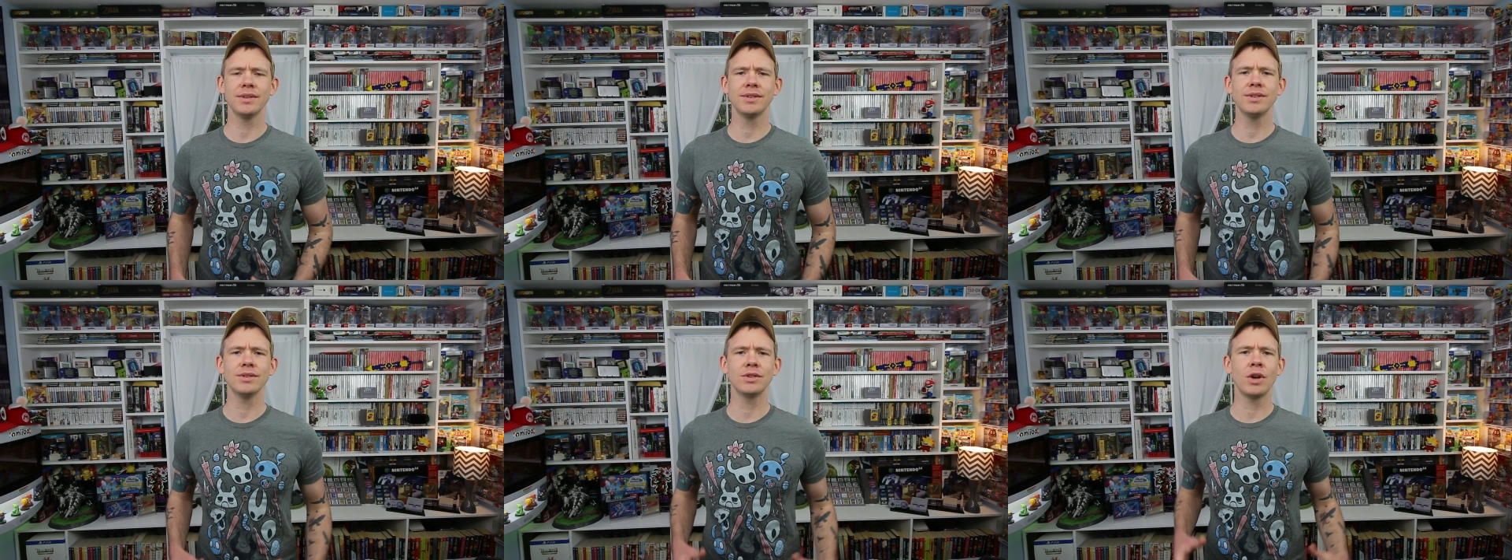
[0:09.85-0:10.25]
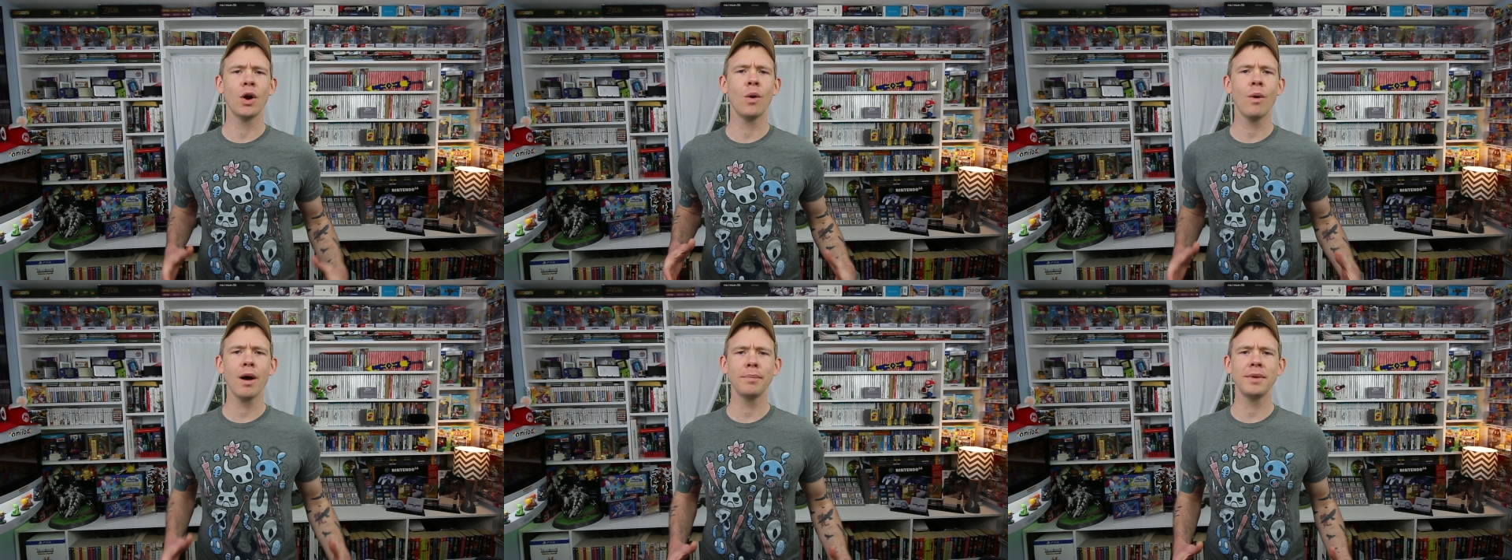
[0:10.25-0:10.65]
This is
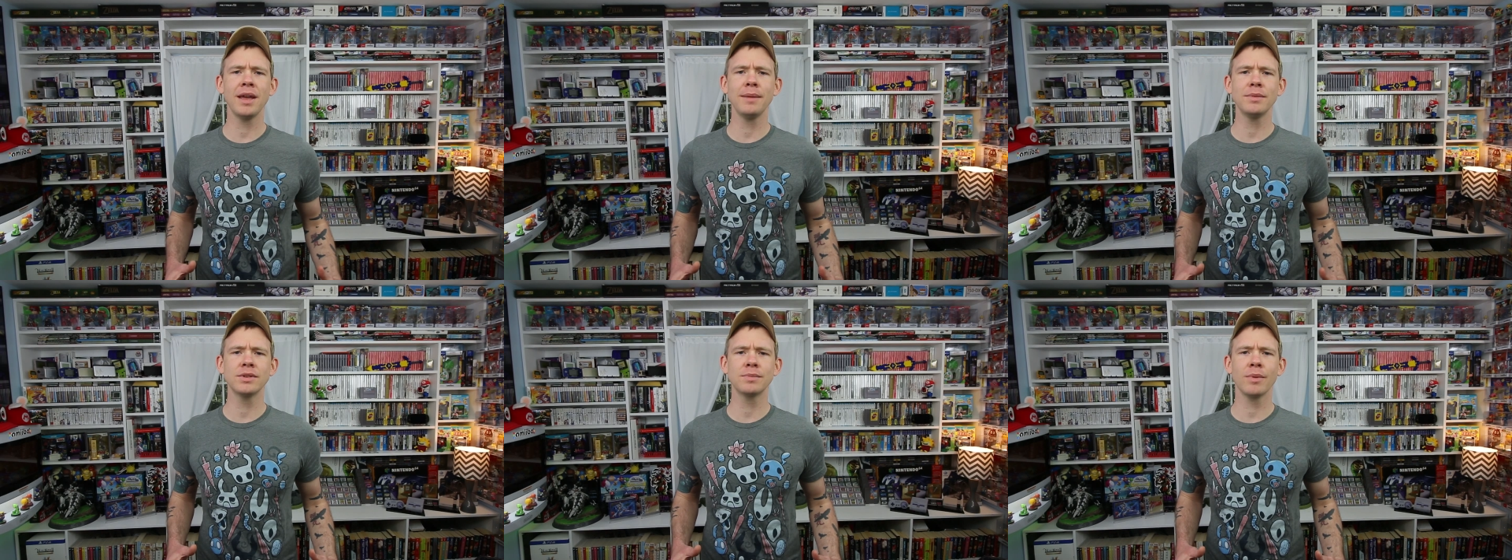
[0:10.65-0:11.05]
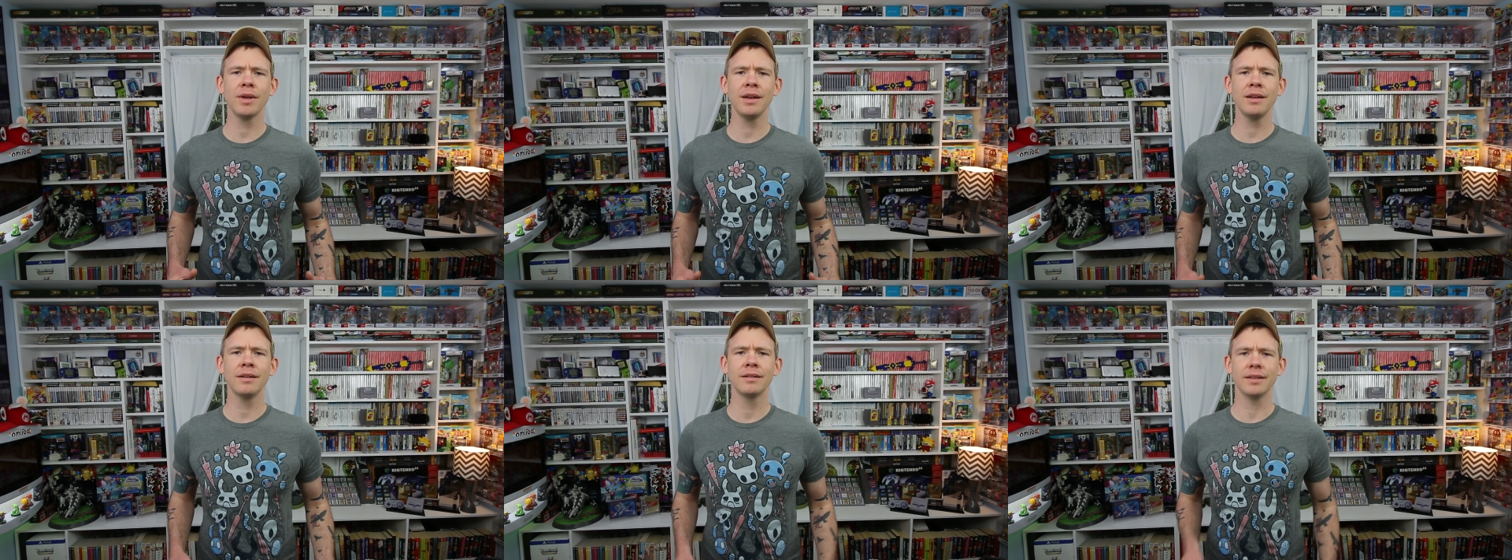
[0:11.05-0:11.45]
co-op game
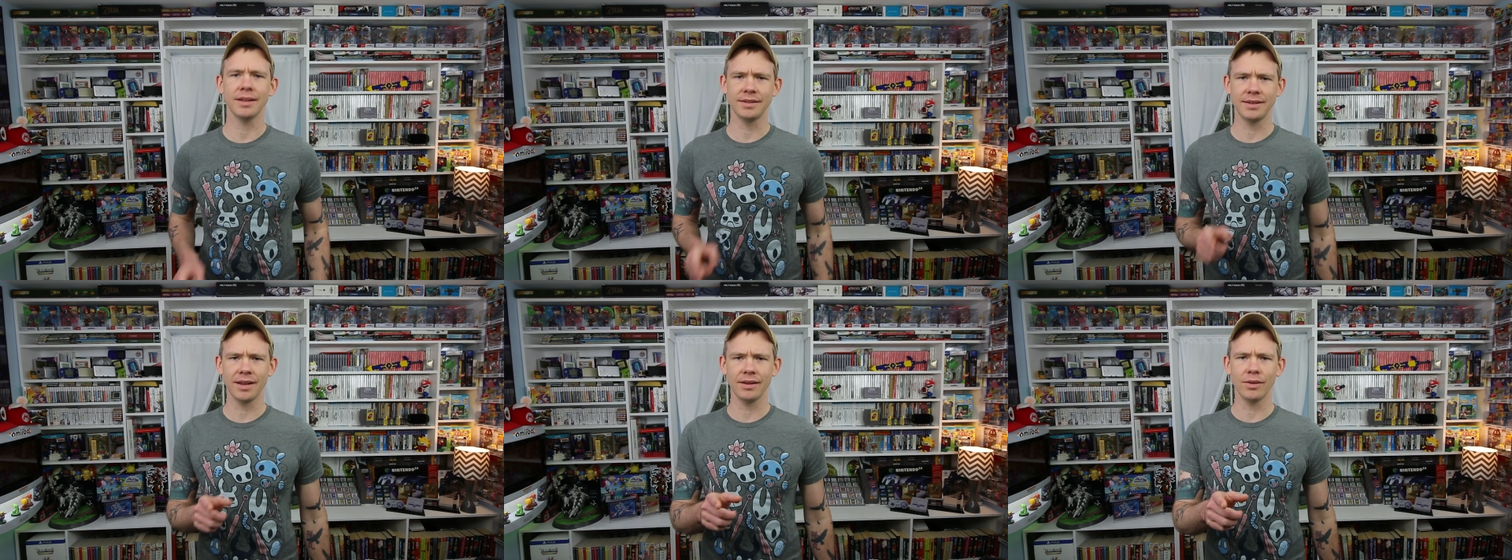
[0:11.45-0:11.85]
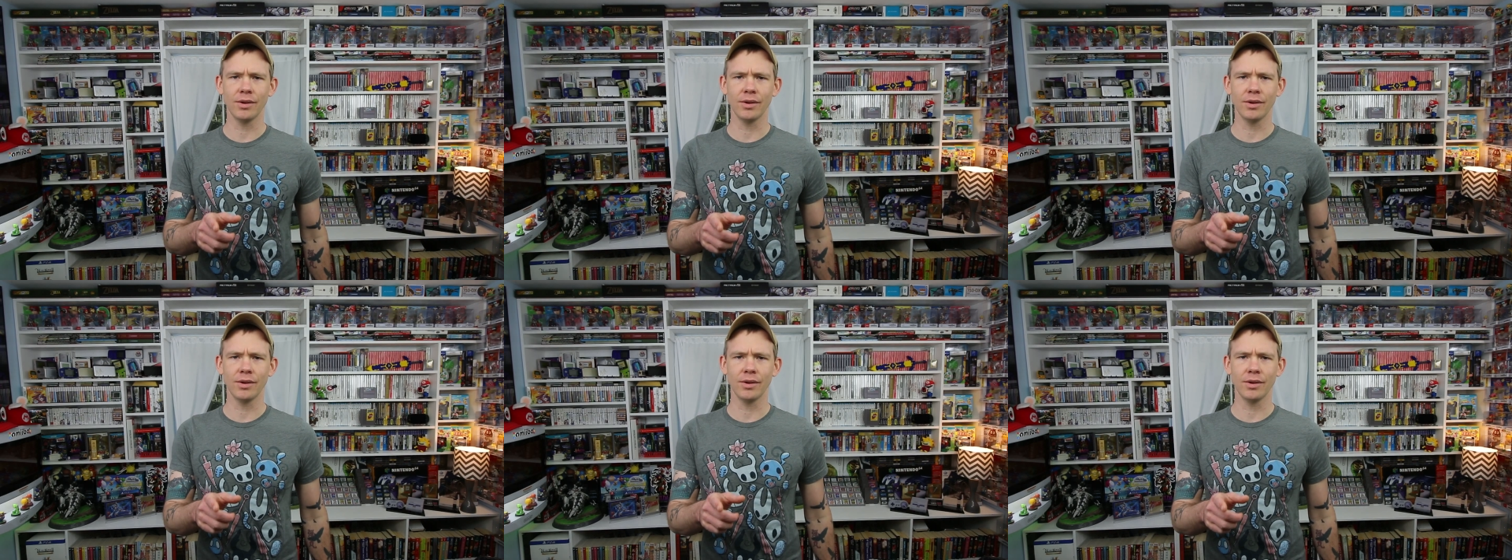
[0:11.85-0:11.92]
display. Let's take a